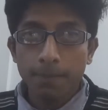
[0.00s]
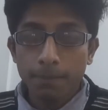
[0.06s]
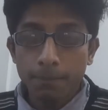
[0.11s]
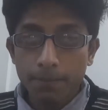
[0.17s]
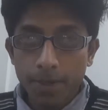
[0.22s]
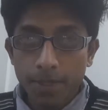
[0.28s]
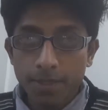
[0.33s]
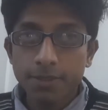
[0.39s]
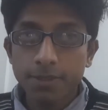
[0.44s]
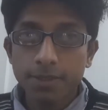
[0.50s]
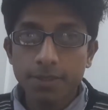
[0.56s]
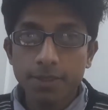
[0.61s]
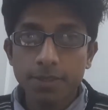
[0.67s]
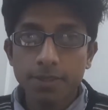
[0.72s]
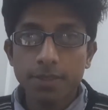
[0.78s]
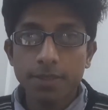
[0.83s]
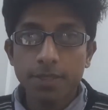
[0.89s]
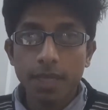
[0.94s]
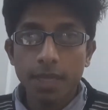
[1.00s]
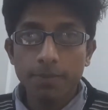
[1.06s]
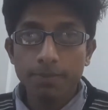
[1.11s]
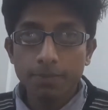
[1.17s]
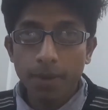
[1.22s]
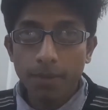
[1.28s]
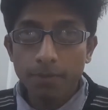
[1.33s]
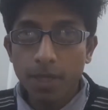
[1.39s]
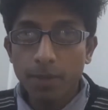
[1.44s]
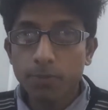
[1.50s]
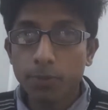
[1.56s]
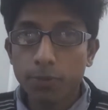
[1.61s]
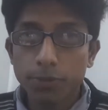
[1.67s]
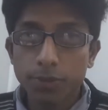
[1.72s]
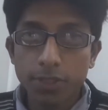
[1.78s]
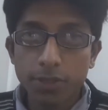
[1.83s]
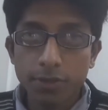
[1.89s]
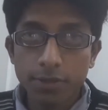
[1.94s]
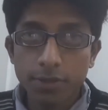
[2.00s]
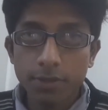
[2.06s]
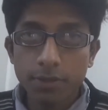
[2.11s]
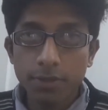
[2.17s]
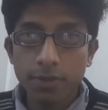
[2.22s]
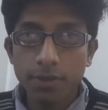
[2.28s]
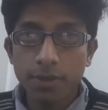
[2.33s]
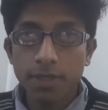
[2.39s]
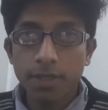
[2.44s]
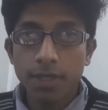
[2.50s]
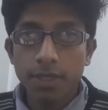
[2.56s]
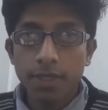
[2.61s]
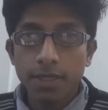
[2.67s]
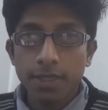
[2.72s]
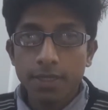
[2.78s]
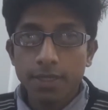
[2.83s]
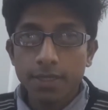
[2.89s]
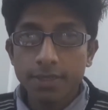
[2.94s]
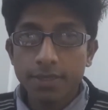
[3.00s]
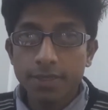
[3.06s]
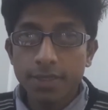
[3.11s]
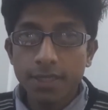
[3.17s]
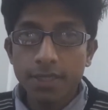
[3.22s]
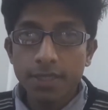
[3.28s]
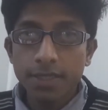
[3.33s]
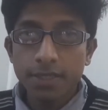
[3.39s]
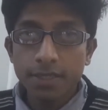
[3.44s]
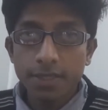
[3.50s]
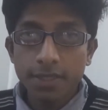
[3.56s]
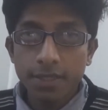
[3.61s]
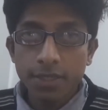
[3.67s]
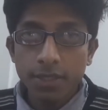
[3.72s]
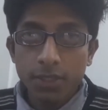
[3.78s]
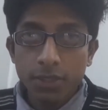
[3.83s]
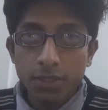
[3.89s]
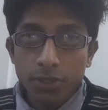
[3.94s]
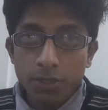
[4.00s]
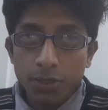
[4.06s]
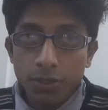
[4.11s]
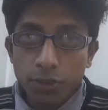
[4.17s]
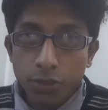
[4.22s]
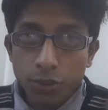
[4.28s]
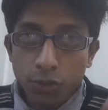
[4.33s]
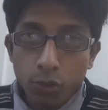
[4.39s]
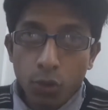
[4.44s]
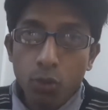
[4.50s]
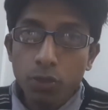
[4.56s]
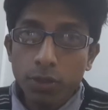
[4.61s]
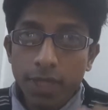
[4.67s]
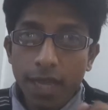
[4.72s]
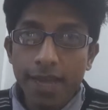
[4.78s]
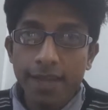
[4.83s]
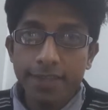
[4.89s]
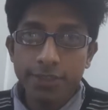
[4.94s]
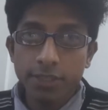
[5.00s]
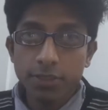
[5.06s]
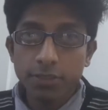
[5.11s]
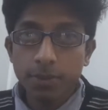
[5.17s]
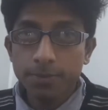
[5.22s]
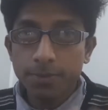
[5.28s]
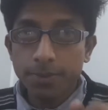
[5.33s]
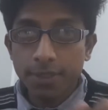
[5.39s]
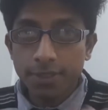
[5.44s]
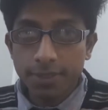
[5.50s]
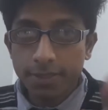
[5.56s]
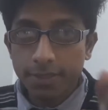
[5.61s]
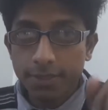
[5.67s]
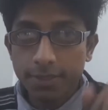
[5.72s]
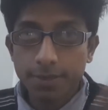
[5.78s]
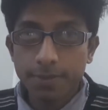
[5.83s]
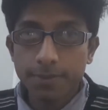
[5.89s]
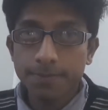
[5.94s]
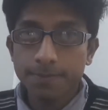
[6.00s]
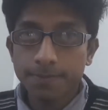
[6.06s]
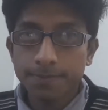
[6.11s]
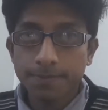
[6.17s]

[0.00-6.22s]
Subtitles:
but a public prosecutor is the sole agent of justice.